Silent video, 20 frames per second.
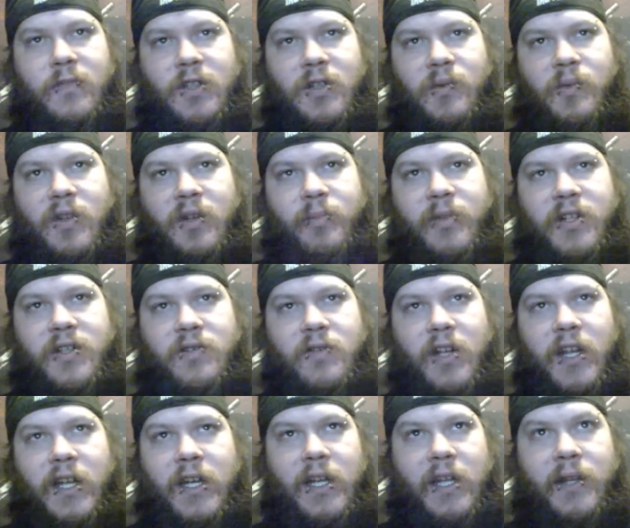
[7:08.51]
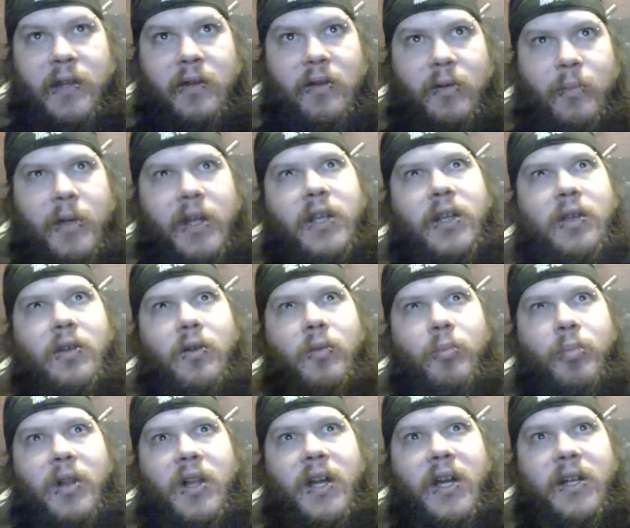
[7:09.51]
don't want to be drinking nothing that'll make you go
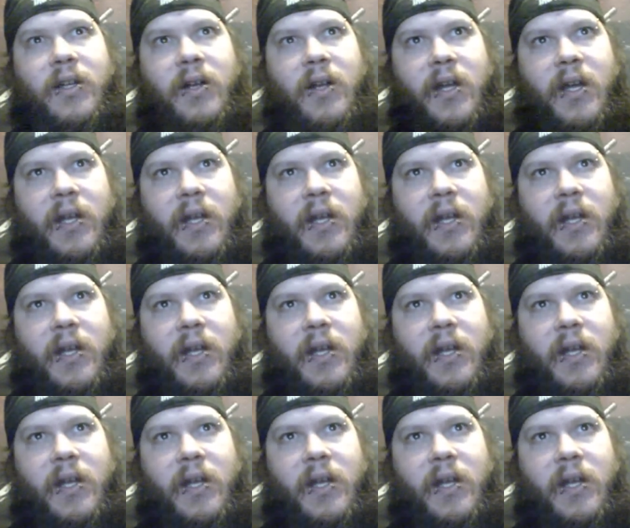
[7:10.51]
blind and